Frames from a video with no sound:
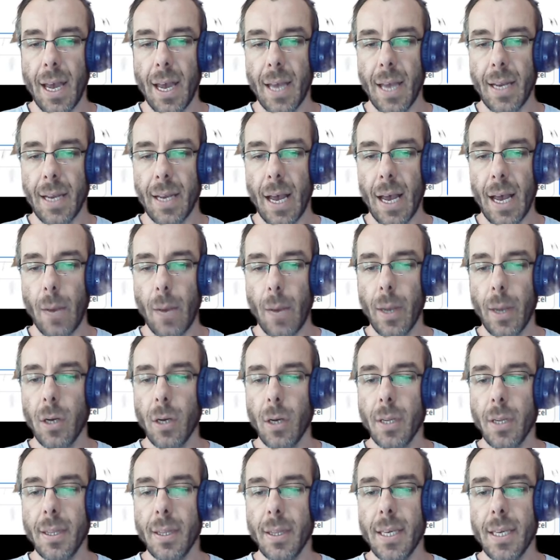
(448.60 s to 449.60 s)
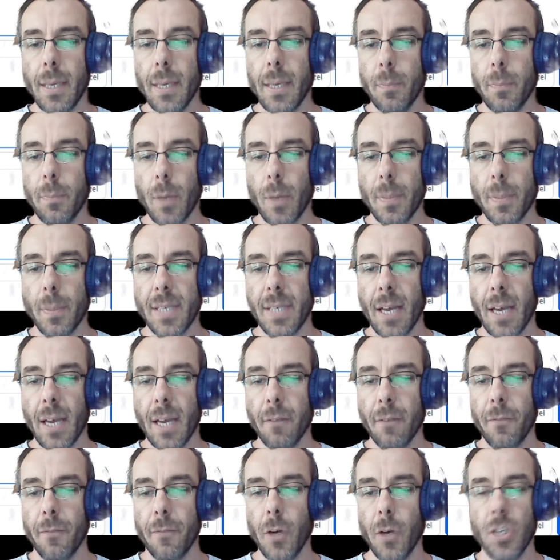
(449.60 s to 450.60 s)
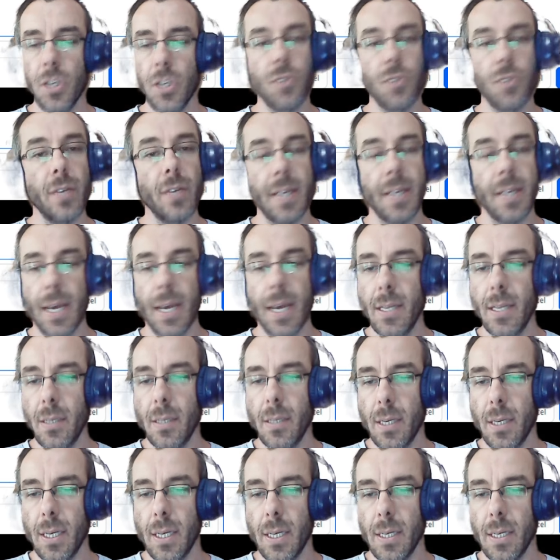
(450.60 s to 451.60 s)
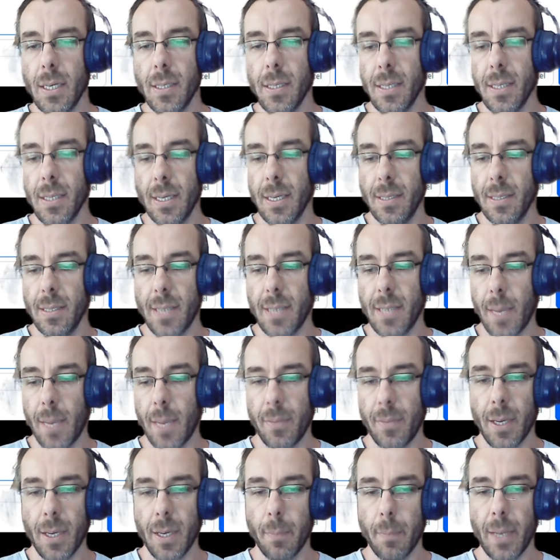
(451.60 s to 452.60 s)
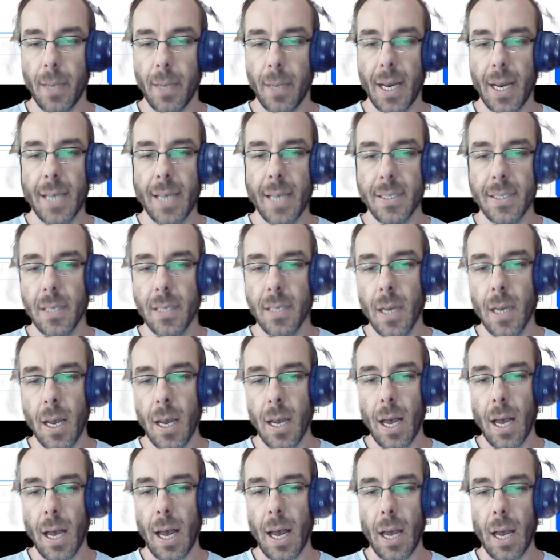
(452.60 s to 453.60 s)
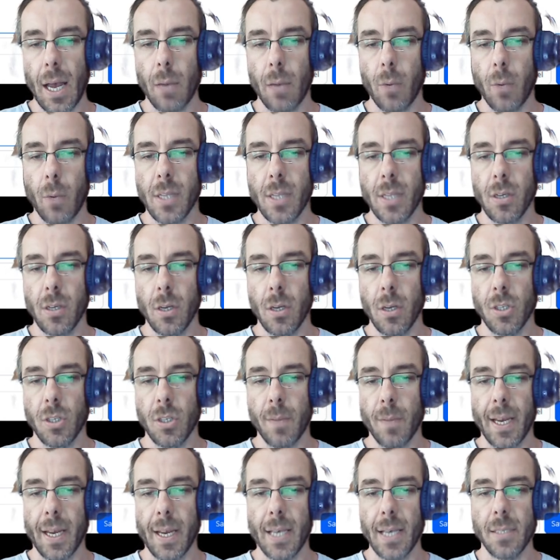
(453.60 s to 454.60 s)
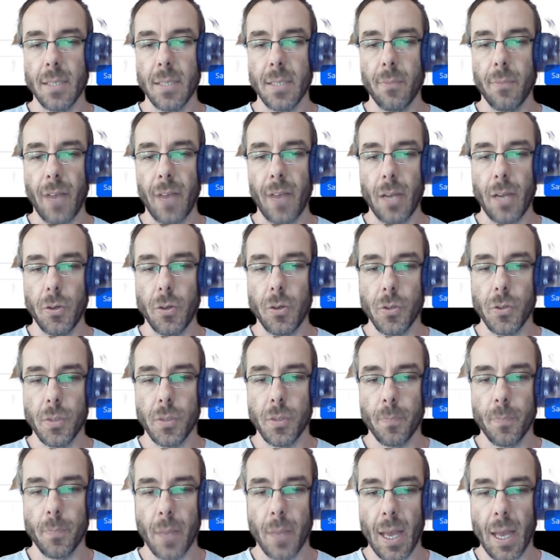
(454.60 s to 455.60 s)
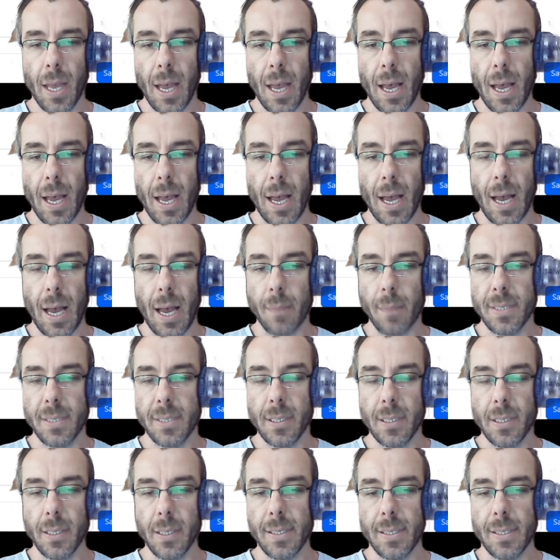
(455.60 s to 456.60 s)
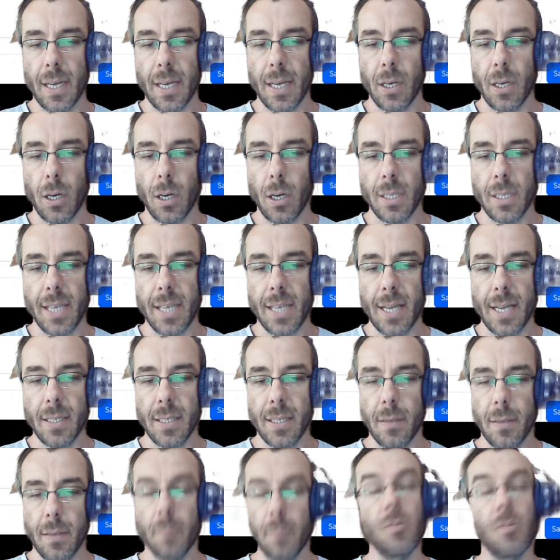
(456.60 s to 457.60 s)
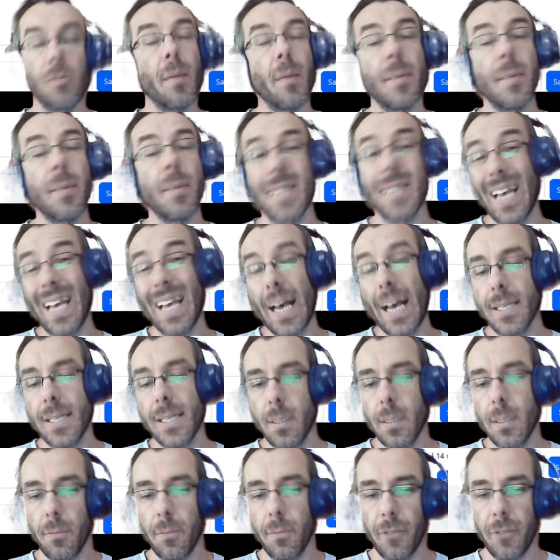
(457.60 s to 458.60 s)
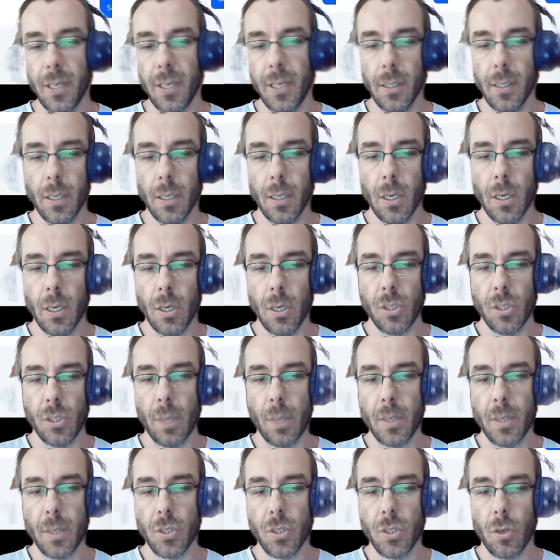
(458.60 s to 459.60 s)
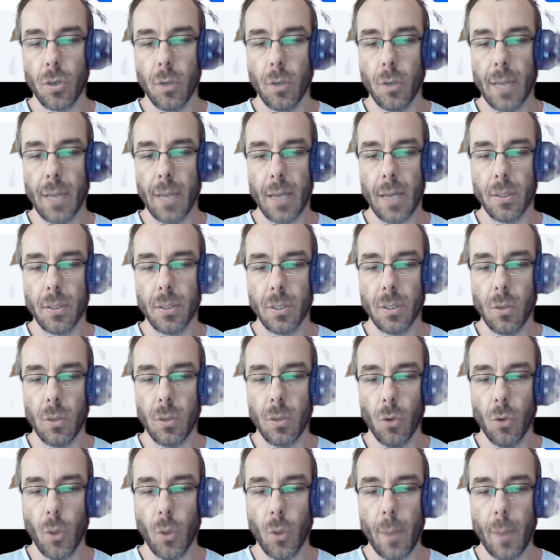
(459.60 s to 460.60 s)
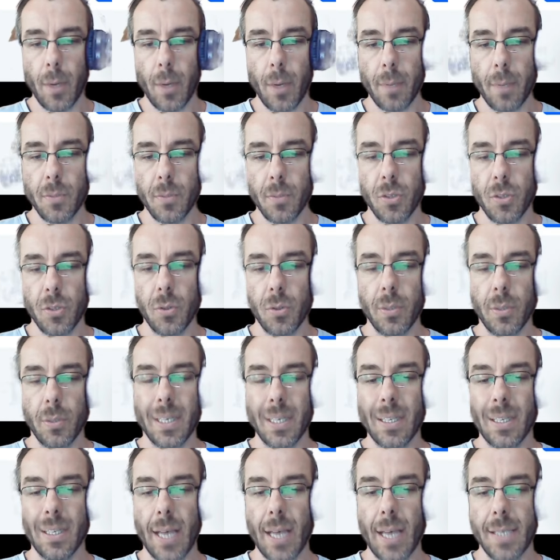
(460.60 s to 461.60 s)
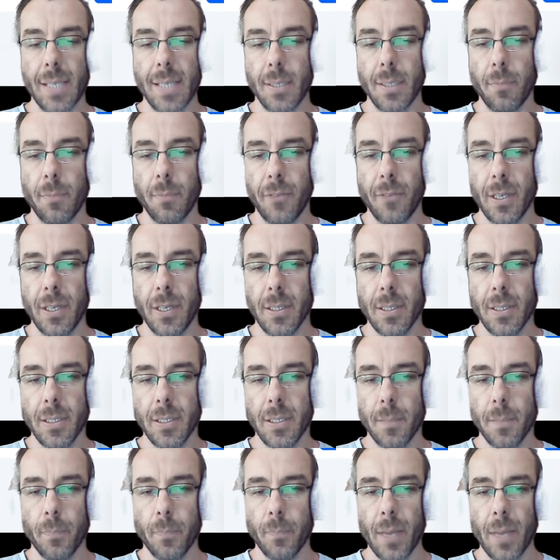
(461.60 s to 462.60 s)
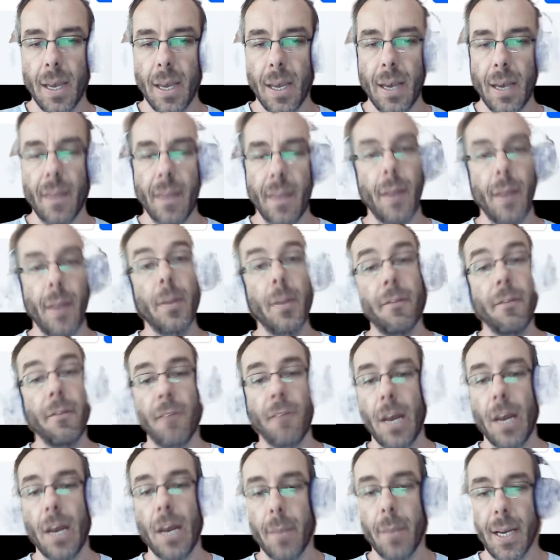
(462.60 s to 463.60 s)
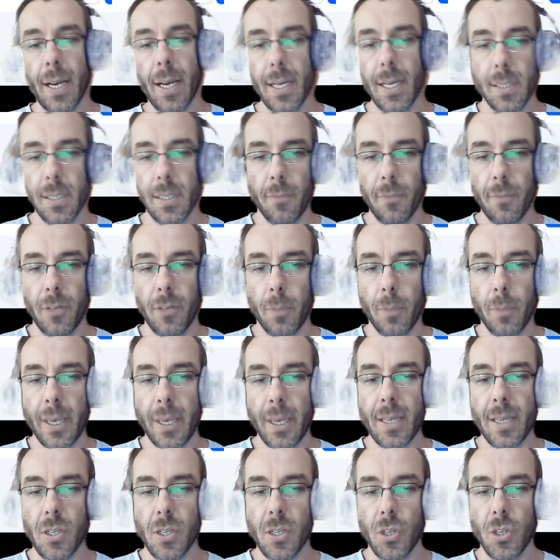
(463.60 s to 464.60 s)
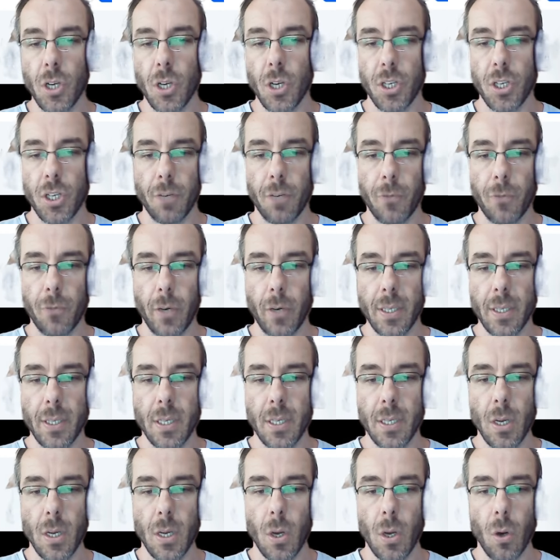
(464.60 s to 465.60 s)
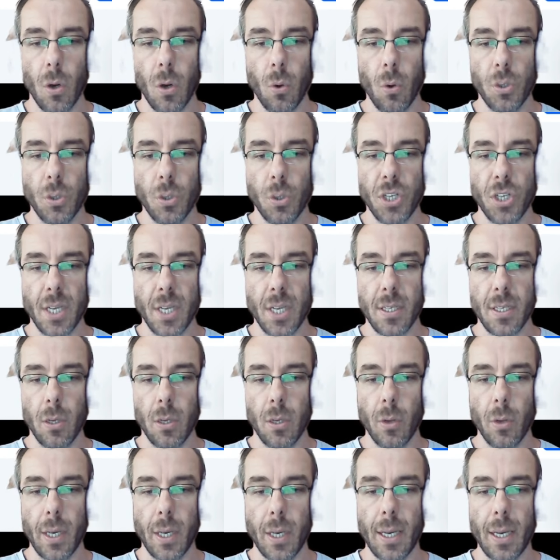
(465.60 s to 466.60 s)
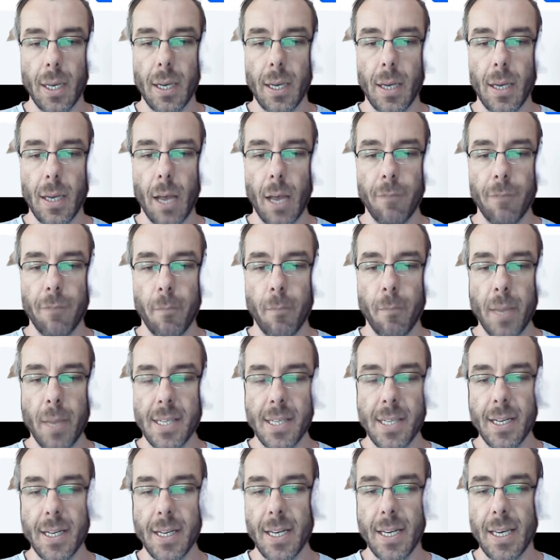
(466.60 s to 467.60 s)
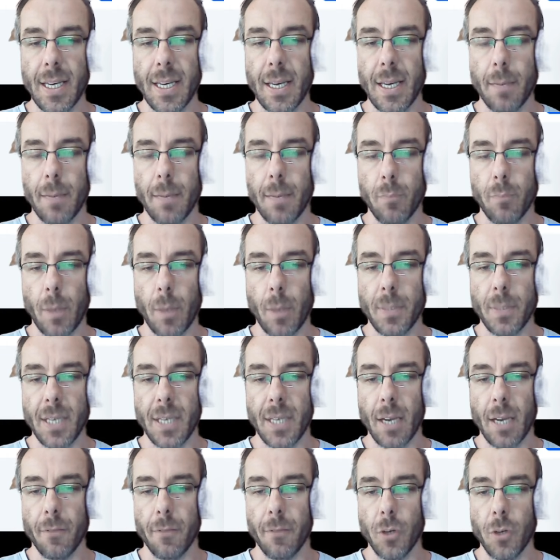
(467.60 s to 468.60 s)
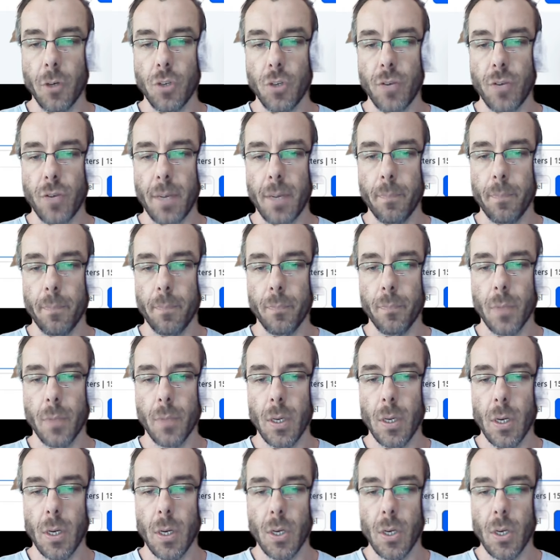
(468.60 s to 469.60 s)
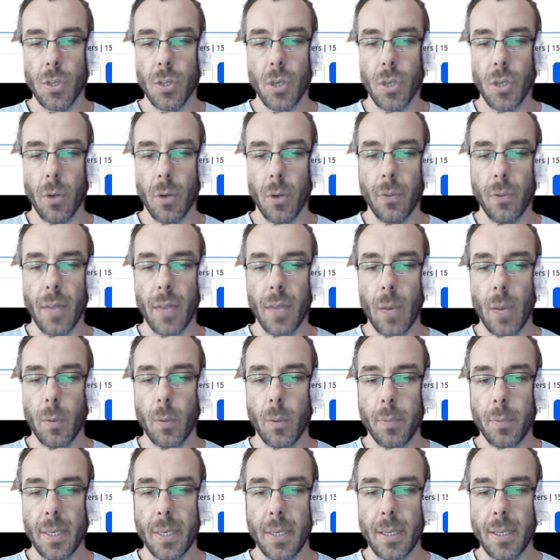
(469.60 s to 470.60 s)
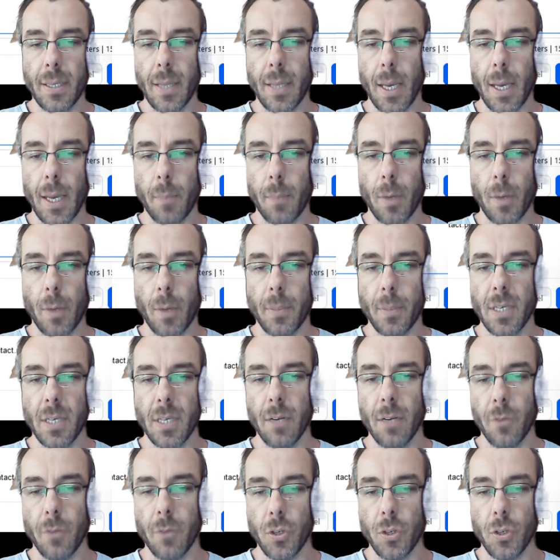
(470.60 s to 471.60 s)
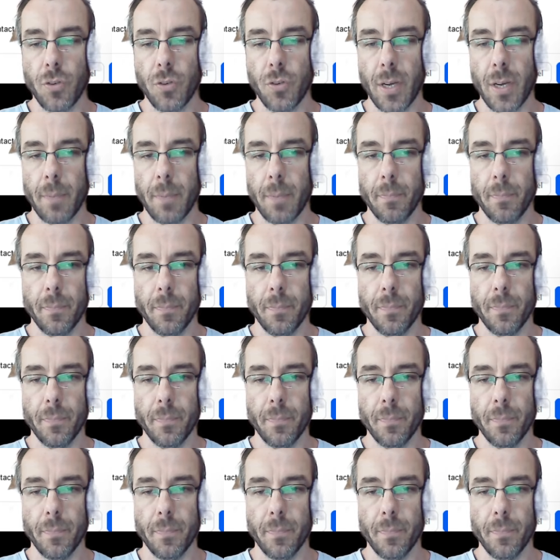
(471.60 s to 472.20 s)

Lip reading: And how I got the property anniversary date is same thing applies. I went onto my custom values. I'm still inside contact. Remember, it's a custom field. So I'm going to scroll down all the way bottom to custom fields. And then I'm going to find my custom field by either searching for it or just looking alphabetically property anniversary. So there would be their property anniversary.